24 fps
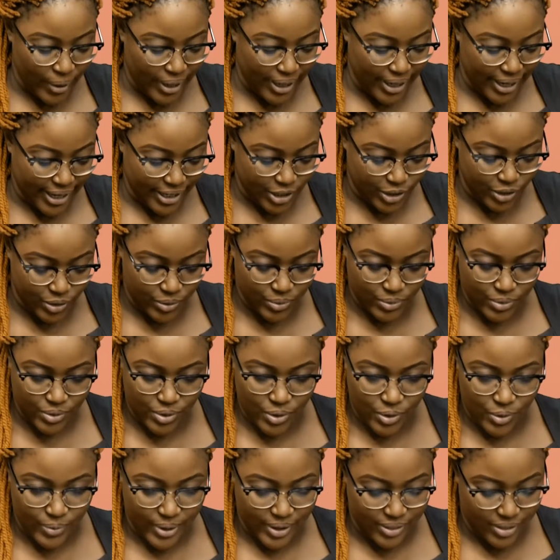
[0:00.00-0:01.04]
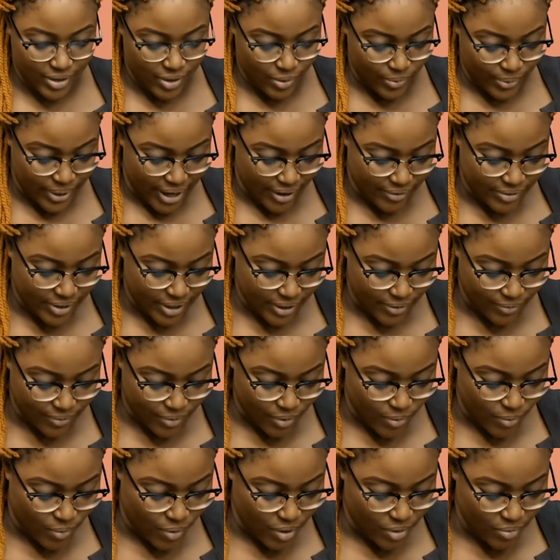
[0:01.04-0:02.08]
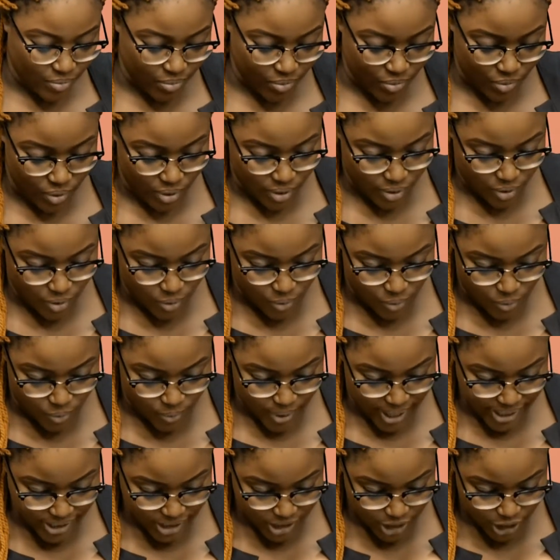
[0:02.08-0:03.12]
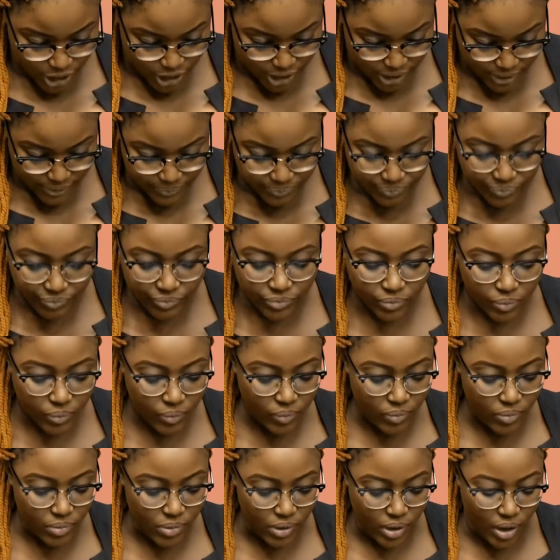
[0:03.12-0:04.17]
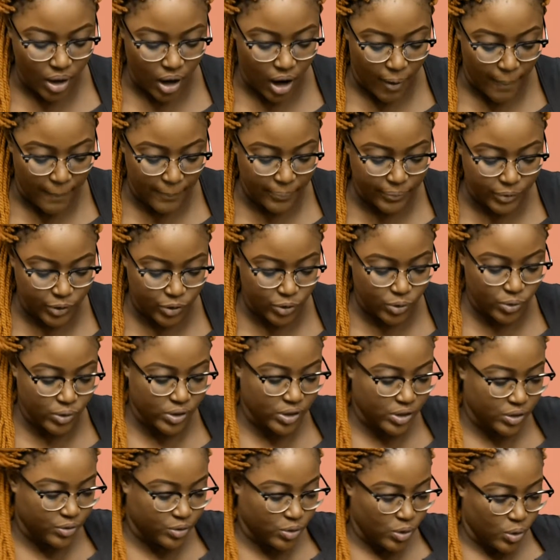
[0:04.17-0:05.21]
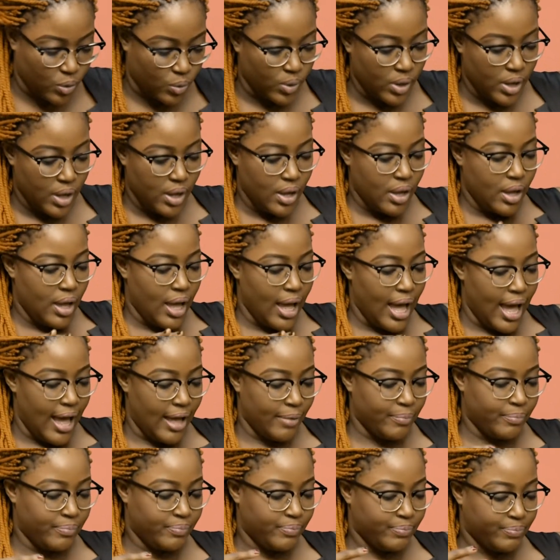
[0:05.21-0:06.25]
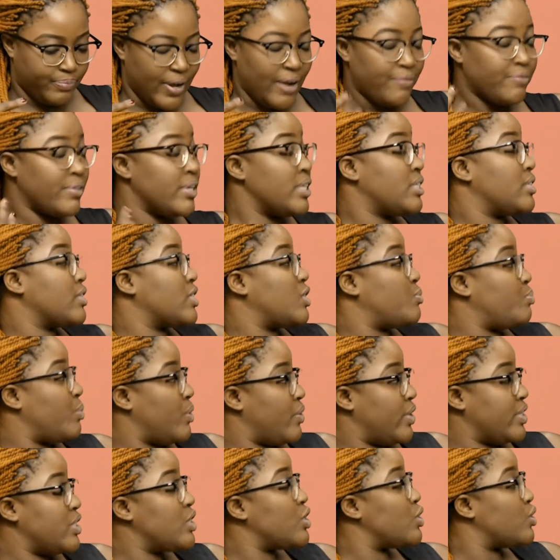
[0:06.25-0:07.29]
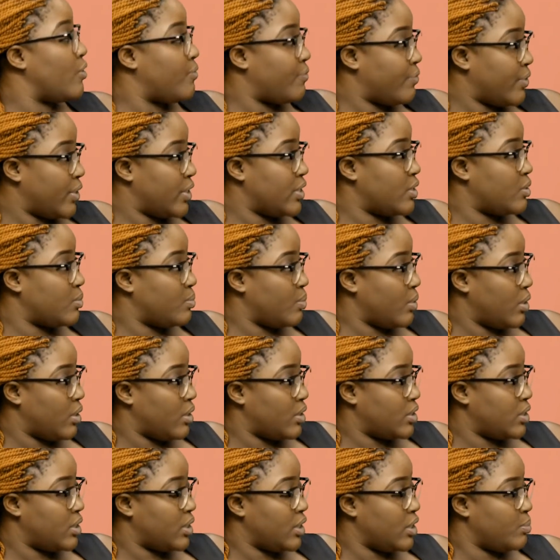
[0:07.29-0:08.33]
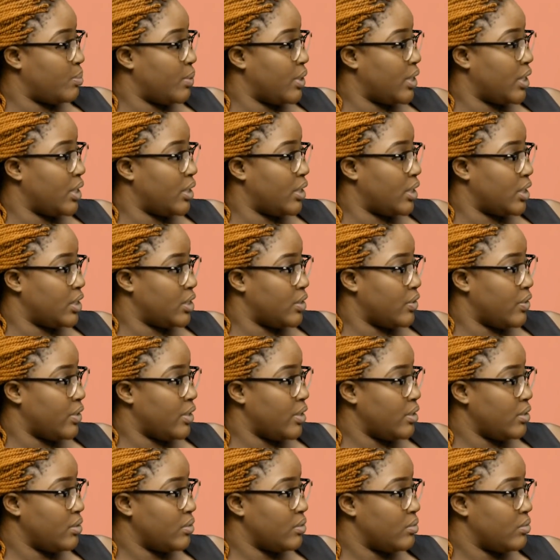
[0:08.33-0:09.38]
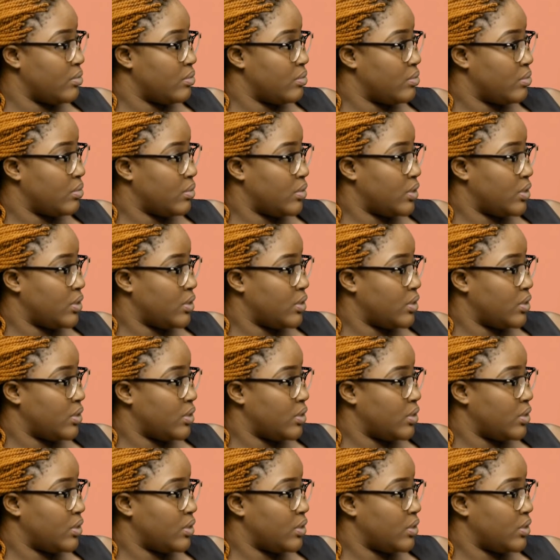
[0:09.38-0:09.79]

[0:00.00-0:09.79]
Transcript: let you go, I think we have time for one more question. Um, do you see, so uh, after this experience, this is your first uh, stage play in Nigeria? Second.